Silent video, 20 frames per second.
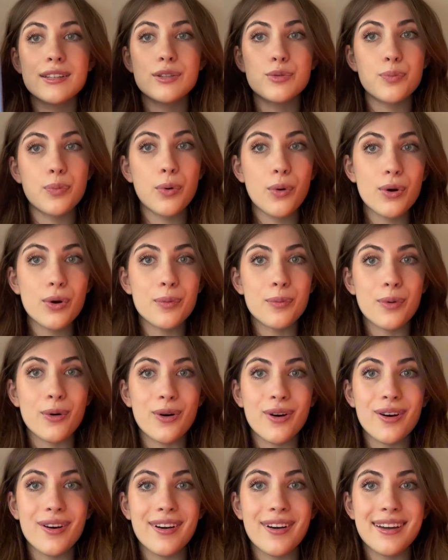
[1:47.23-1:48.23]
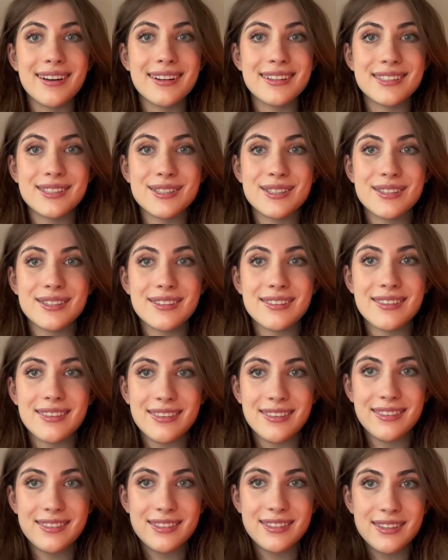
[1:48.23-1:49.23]
it's portable and it's
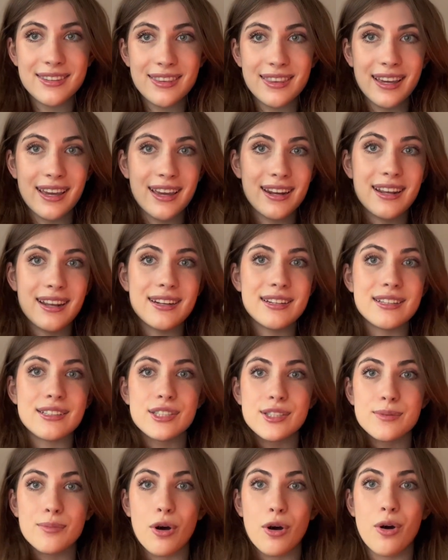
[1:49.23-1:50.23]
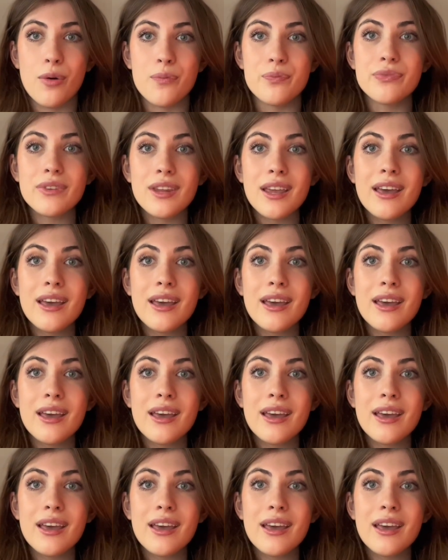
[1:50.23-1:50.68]
thin and it's small,